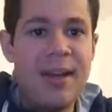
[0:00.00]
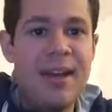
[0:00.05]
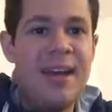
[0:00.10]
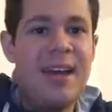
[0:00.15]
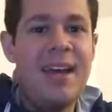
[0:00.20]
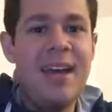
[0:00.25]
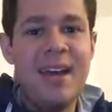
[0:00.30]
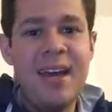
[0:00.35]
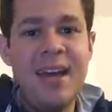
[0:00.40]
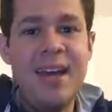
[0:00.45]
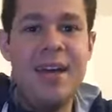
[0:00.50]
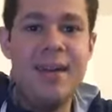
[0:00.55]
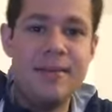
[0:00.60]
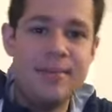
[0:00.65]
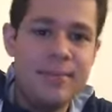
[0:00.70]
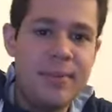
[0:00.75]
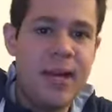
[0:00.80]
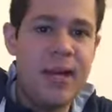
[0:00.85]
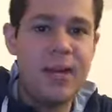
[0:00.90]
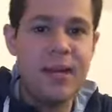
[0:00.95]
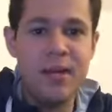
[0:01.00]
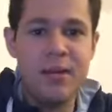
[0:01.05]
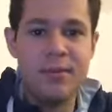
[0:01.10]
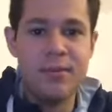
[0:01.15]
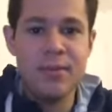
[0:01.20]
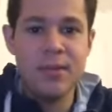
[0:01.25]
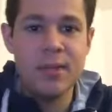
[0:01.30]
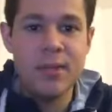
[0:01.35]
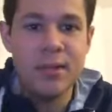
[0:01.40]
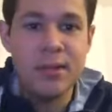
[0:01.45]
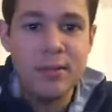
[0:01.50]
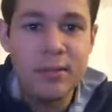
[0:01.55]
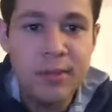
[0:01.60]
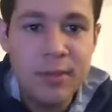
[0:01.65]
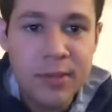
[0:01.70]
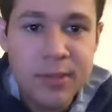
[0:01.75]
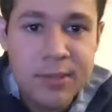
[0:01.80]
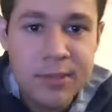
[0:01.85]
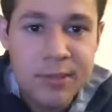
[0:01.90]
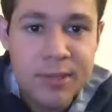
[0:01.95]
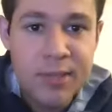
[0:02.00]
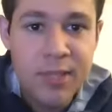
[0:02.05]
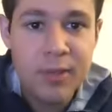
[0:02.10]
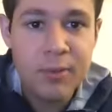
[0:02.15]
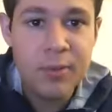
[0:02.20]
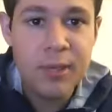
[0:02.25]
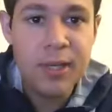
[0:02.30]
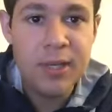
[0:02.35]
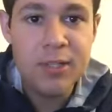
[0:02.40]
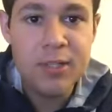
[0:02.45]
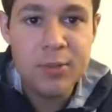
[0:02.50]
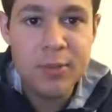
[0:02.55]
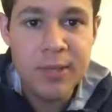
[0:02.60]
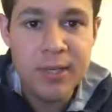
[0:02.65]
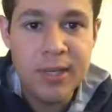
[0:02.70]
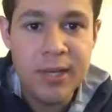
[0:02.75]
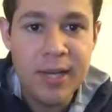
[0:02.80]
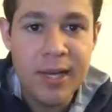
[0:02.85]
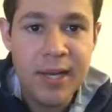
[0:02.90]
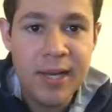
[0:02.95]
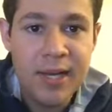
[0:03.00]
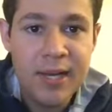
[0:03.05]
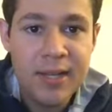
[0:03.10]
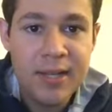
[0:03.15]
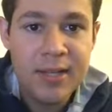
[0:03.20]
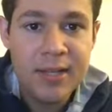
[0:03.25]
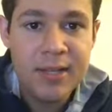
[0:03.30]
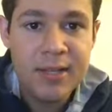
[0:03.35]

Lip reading: I don't know. We'll see. What else we got?